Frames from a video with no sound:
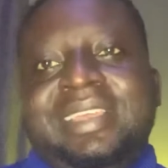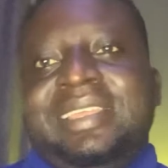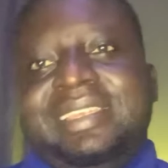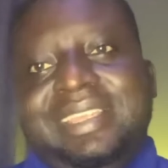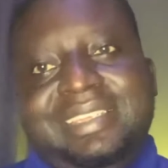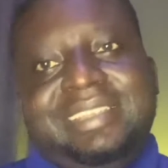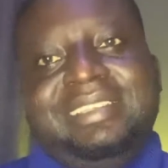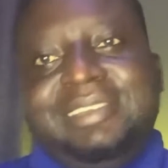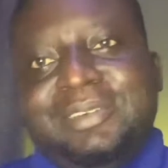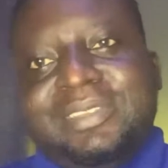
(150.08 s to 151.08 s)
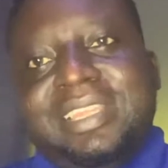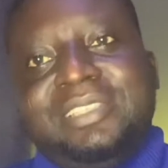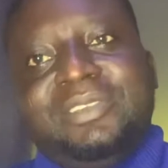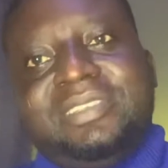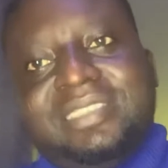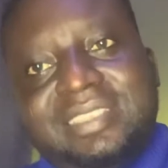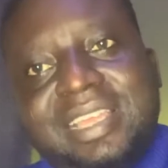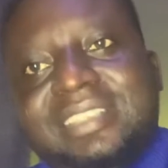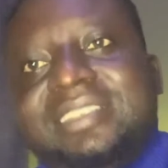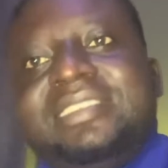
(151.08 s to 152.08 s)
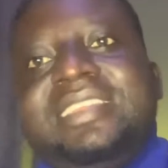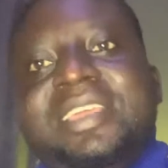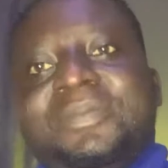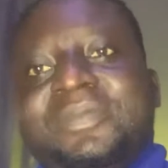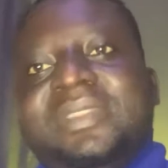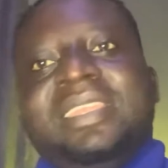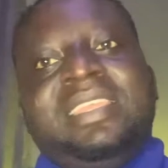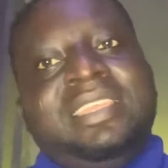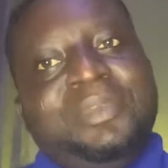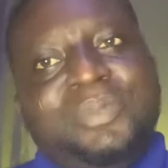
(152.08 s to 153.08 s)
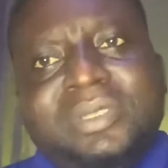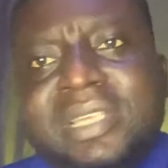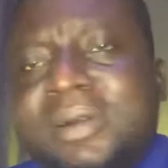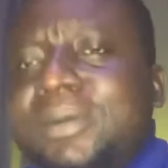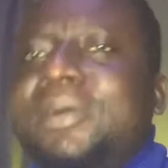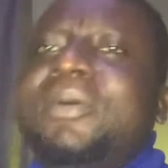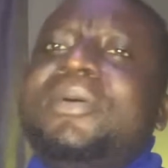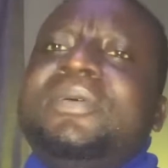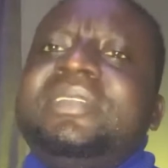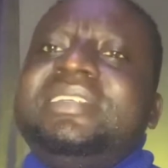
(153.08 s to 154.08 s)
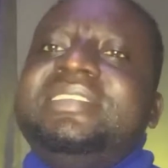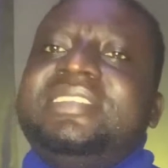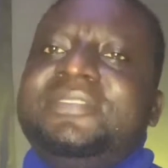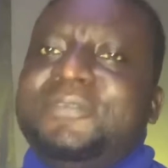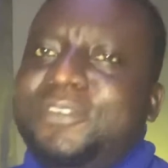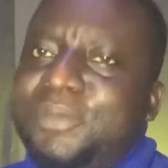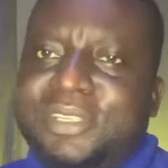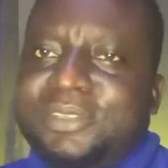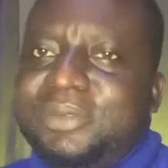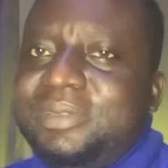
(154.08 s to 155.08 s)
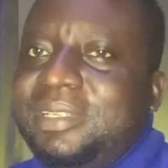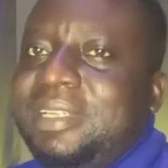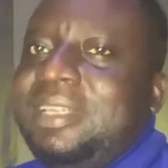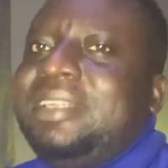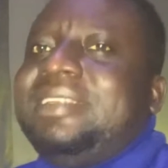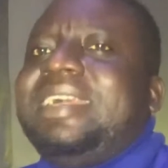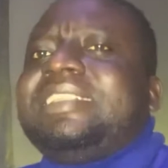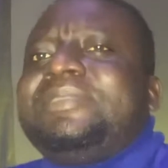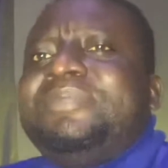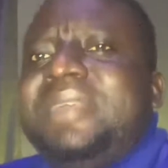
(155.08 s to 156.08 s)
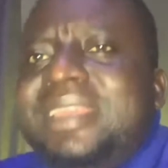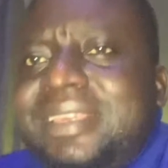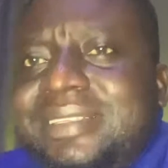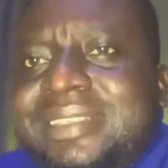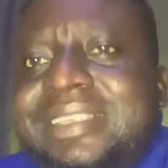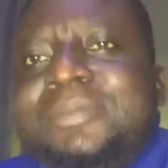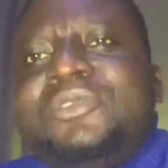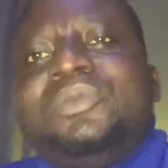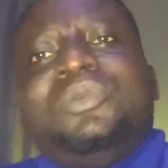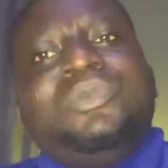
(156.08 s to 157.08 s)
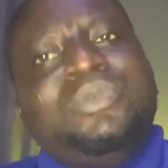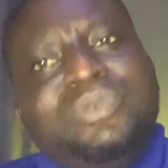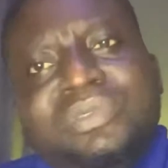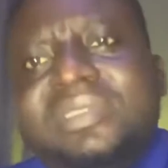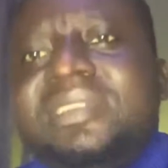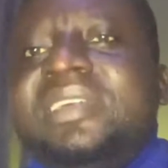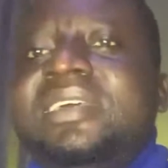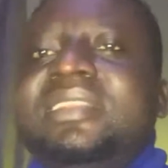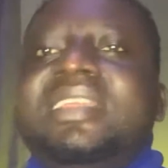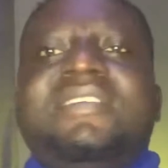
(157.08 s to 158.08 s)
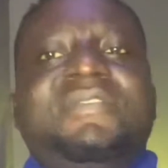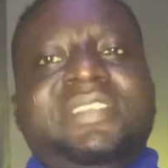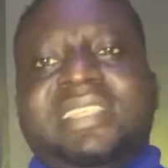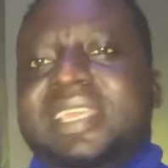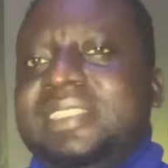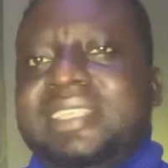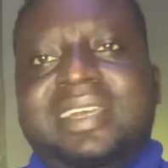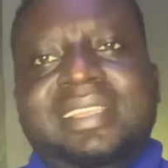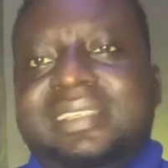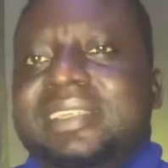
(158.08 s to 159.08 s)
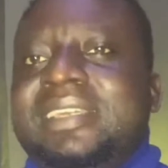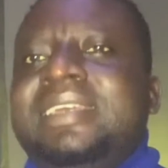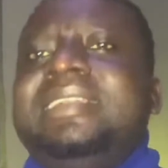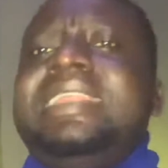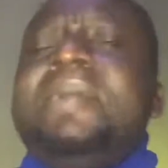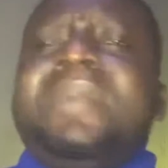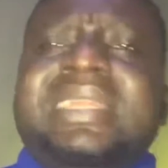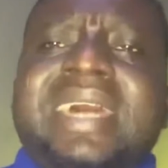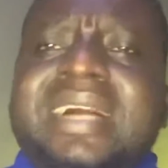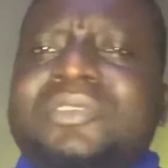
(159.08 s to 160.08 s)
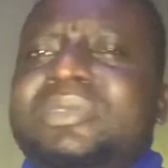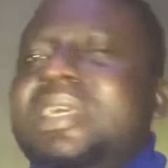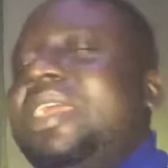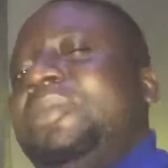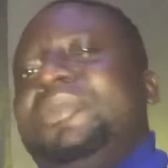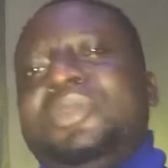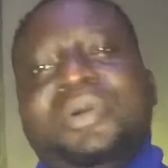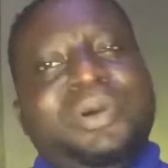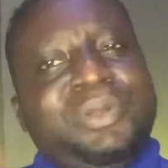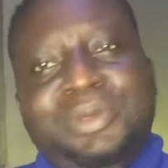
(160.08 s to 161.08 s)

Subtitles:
Then the counselor just searched his name. He brought out all his information. That made him to lose that visa entirely. That man had to tell him, no.